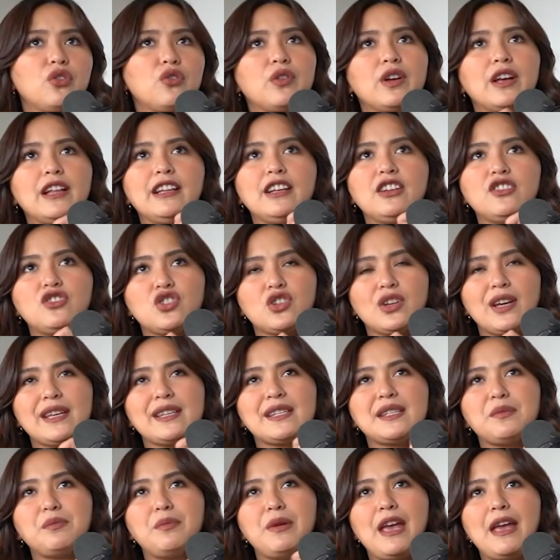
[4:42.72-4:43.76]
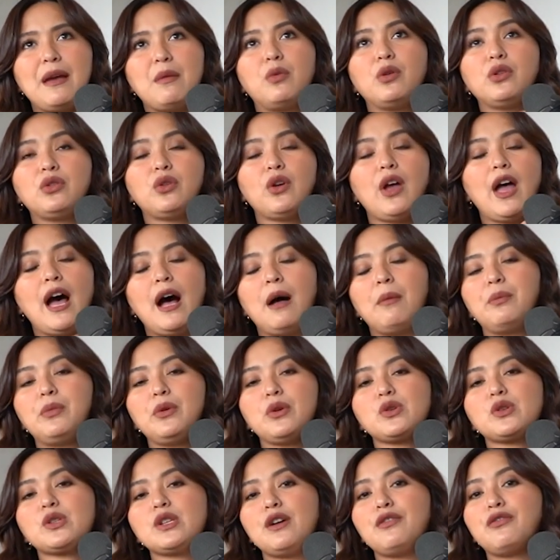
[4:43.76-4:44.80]
to really just be able to help
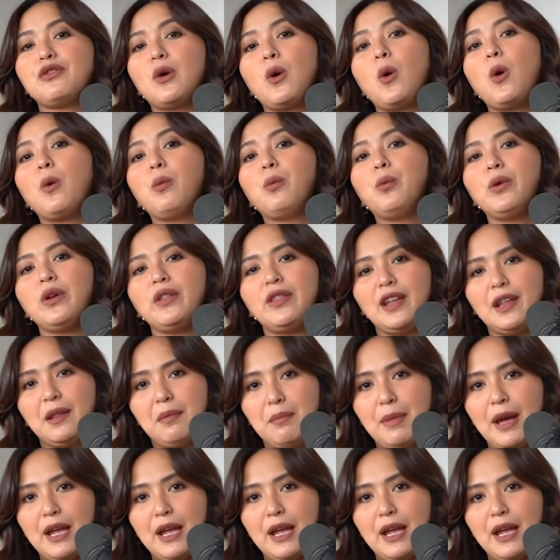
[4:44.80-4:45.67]
yourself cope with it